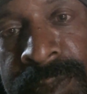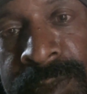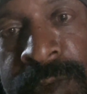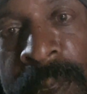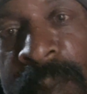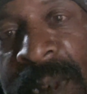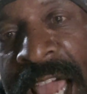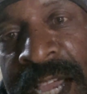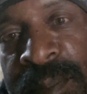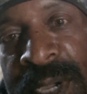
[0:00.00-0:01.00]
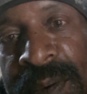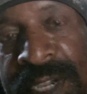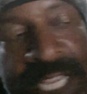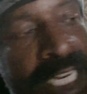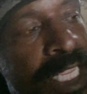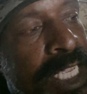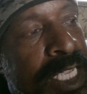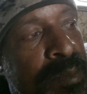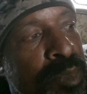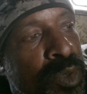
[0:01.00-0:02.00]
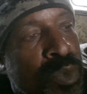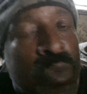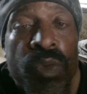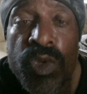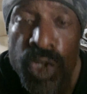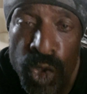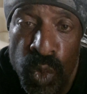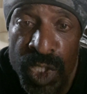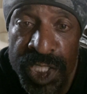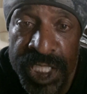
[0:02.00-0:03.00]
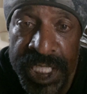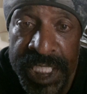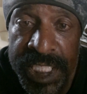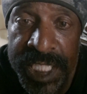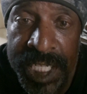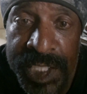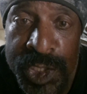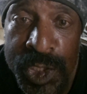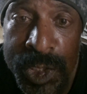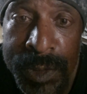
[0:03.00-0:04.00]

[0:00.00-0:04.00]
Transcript: from the Black American Hebrew Unity Discussion.